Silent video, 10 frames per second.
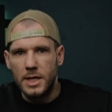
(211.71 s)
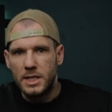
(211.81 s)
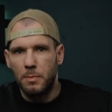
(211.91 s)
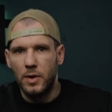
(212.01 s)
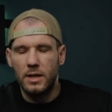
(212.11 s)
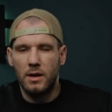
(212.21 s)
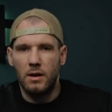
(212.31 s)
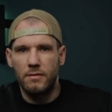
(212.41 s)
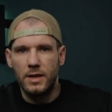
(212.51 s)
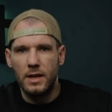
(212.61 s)
It's pretty
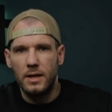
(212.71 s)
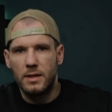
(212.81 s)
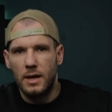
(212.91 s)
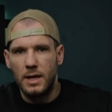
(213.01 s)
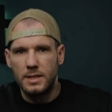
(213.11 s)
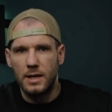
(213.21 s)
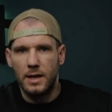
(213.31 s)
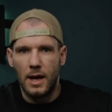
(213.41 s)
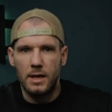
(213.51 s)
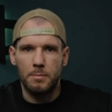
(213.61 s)
convenient as I
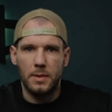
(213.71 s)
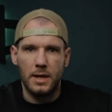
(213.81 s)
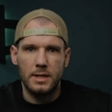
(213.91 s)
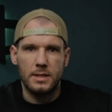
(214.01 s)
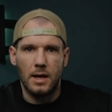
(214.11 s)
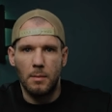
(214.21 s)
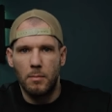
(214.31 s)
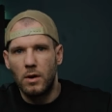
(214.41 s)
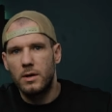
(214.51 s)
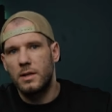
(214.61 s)
can place a
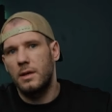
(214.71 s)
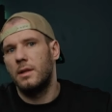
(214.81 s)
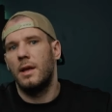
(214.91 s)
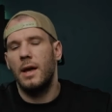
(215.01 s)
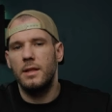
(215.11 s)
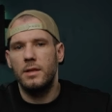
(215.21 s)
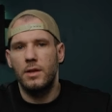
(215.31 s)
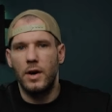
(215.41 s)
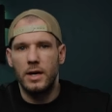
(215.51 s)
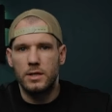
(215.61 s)
board in any
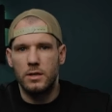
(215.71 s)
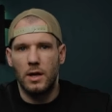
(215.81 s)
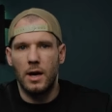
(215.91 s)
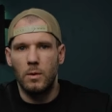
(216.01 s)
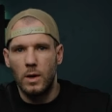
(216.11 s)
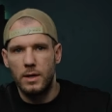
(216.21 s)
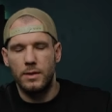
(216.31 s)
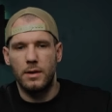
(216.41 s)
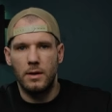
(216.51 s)
direction I want.